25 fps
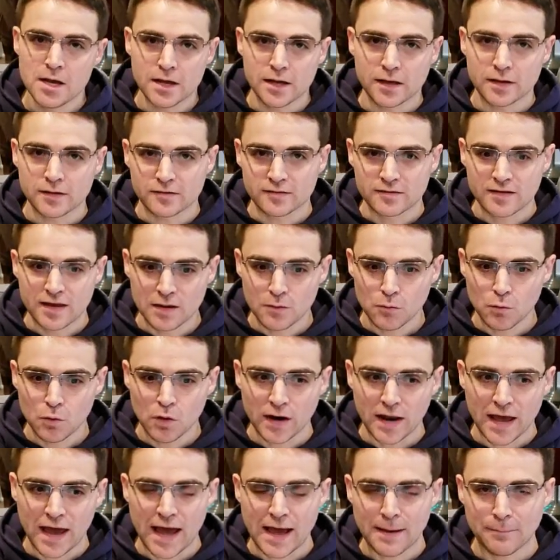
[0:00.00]
Instead,
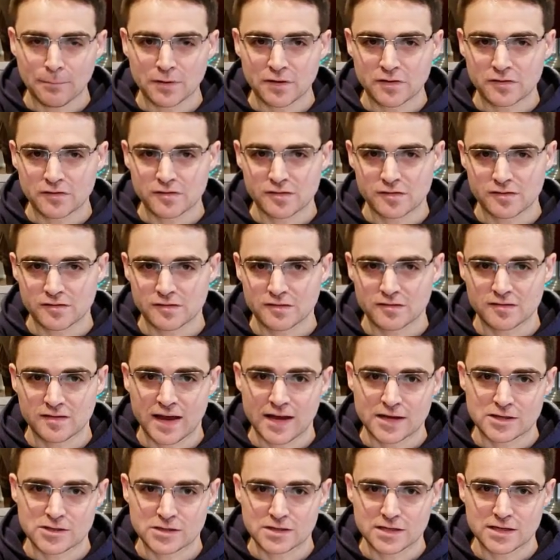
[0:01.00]
what happens is it's
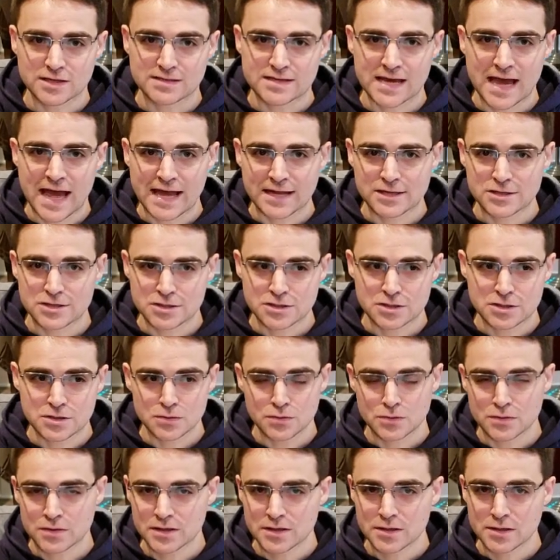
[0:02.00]
actually attached
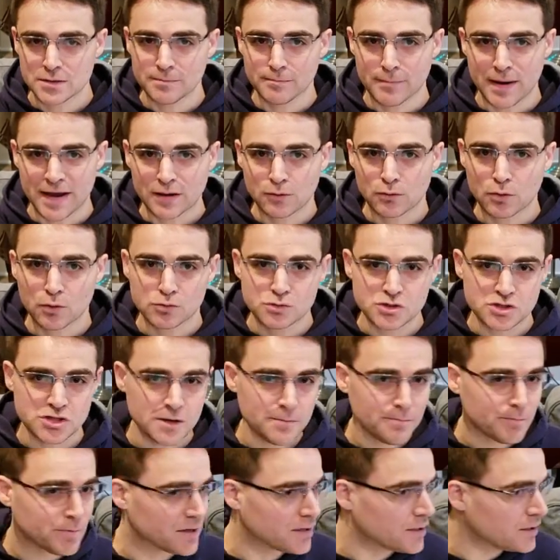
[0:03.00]
to the
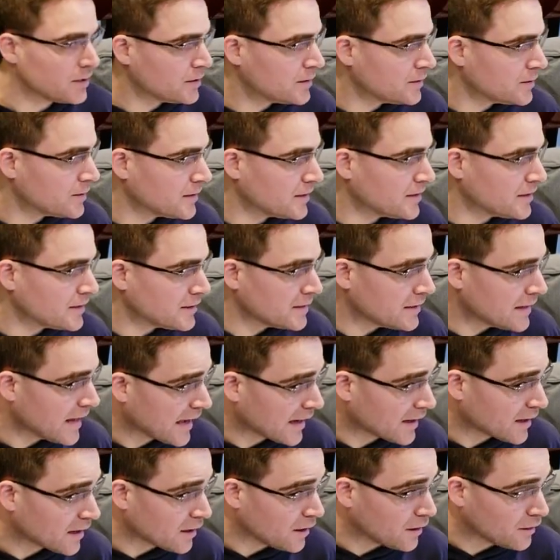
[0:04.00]
microchip in the
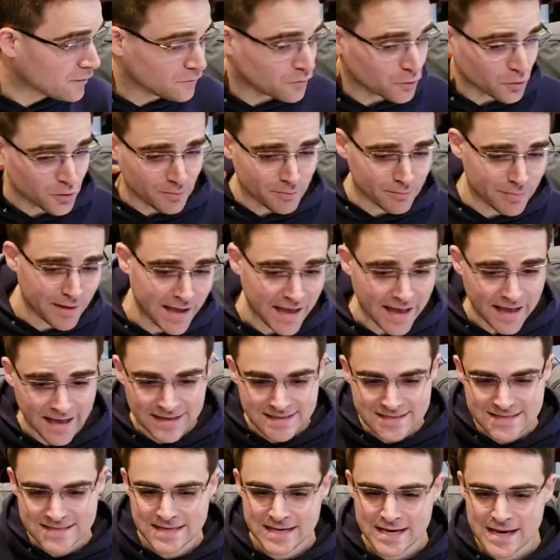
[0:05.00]
neck of your
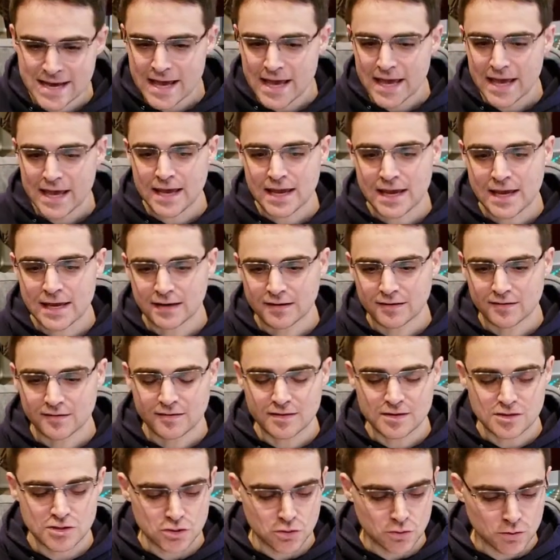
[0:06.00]
pet. And
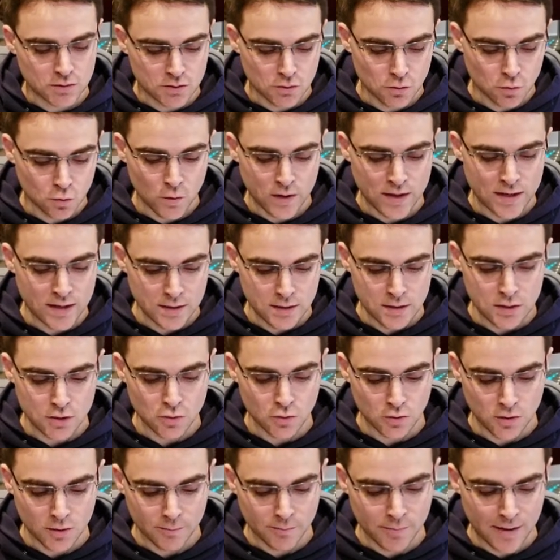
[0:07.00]
essentially, when
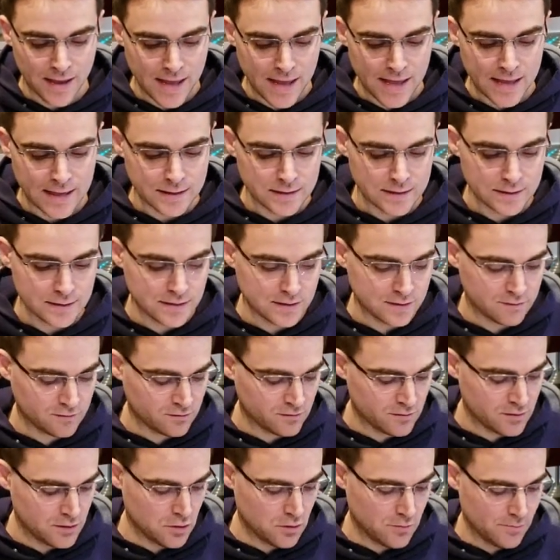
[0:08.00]
your pet gets
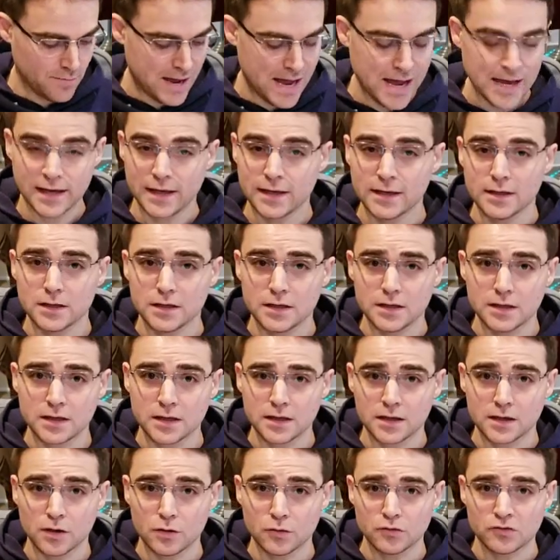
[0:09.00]
nearby it,
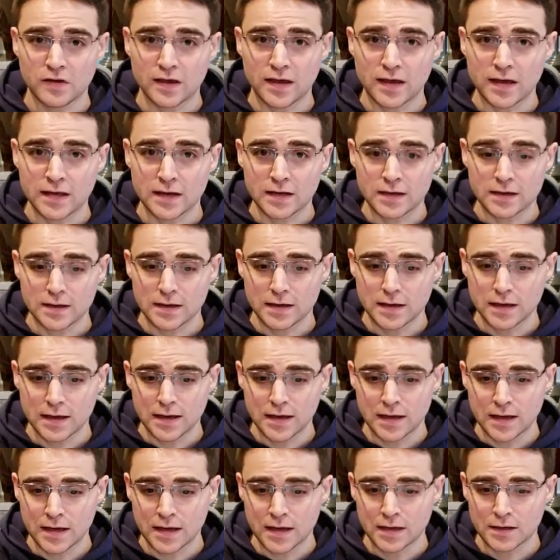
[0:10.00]
it goes ahead
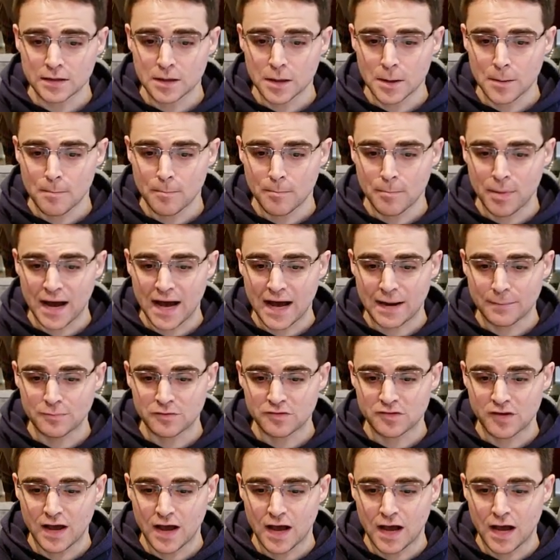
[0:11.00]
and
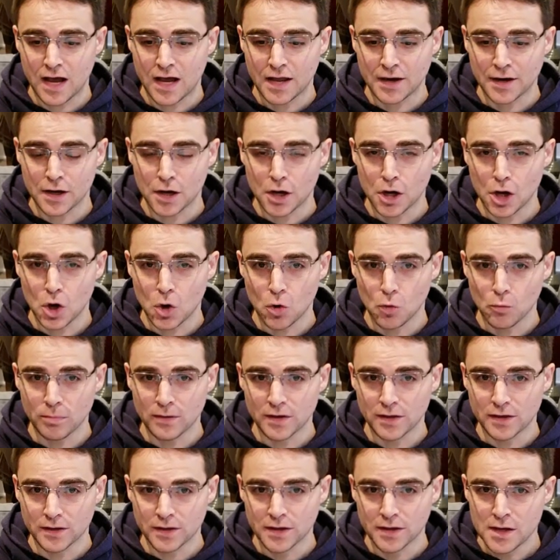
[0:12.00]
pops on
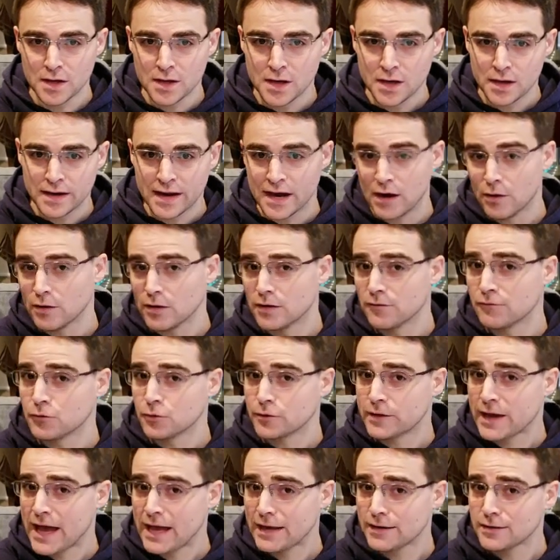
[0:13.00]
open. Now, if your
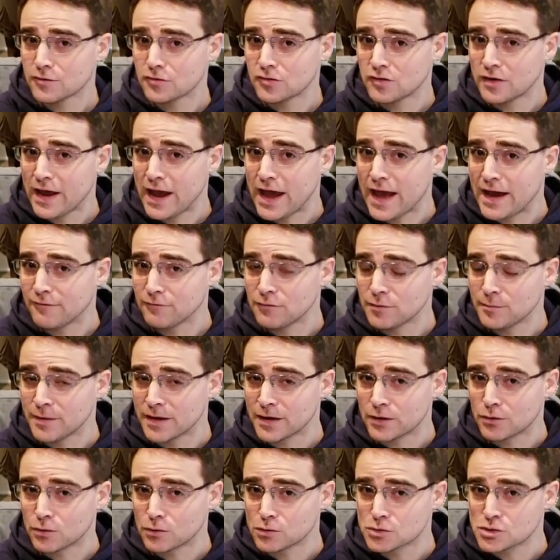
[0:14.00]
cat doesn't have a
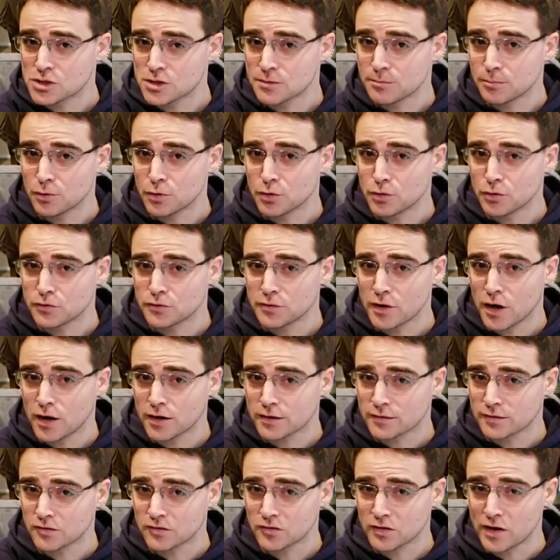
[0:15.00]
microchip or your
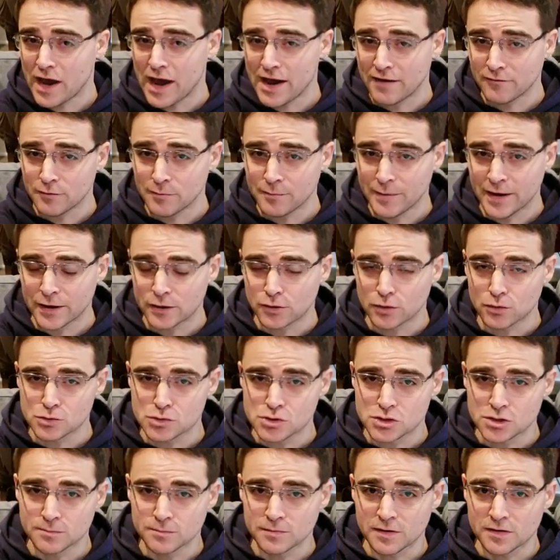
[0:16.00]
dog doesn't have a
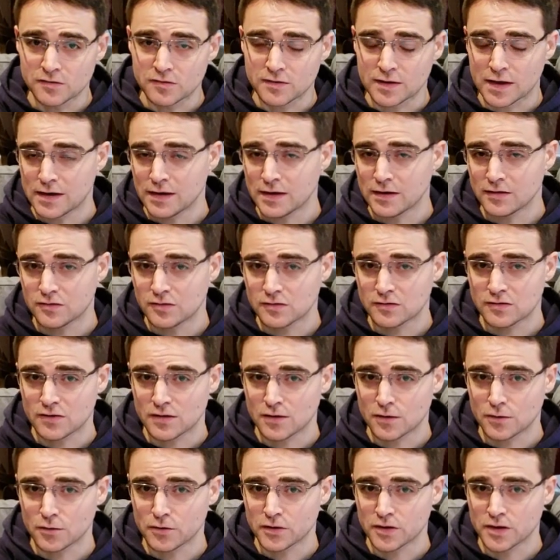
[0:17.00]
microchip, that's not
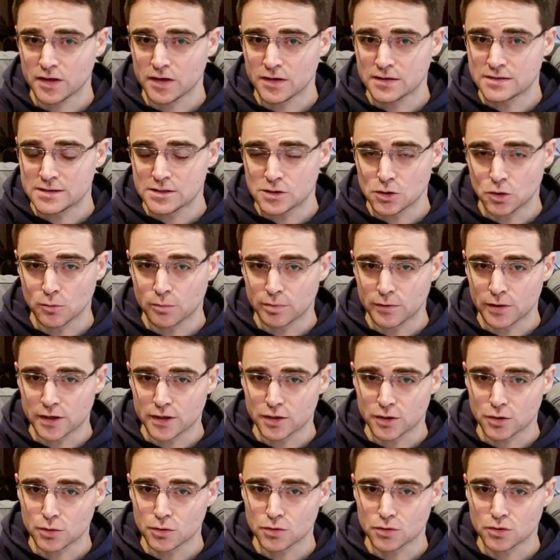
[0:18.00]
necessarily a deal
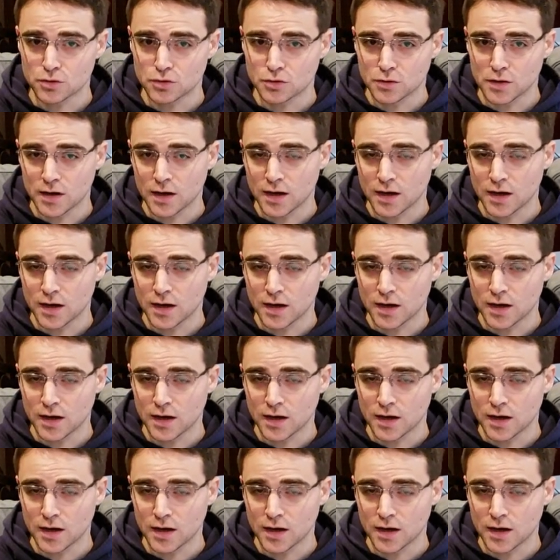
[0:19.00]
breaker.